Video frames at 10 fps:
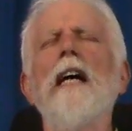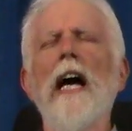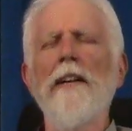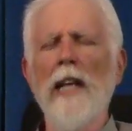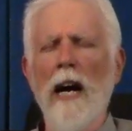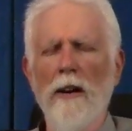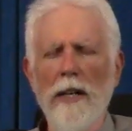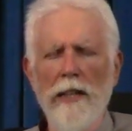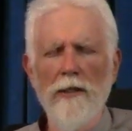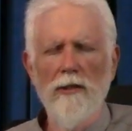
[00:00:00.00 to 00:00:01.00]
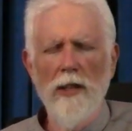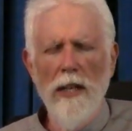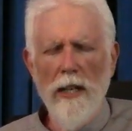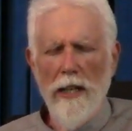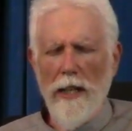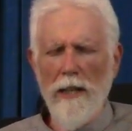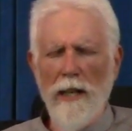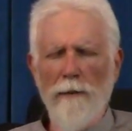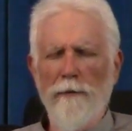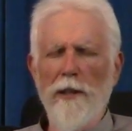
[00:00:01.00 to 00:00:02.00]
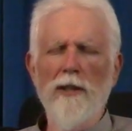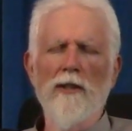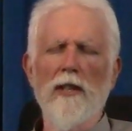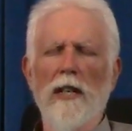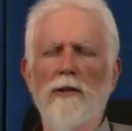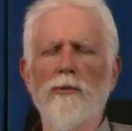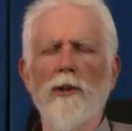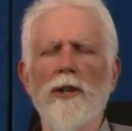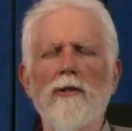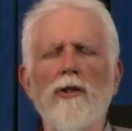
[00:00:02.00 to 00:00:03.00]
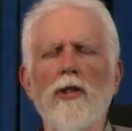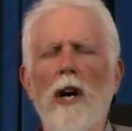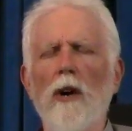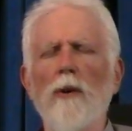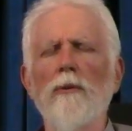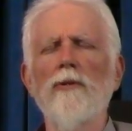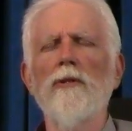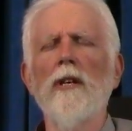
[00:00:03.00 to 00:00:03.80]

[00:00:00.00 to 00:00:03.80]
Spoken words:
And now he's eating fish sticks with his toes.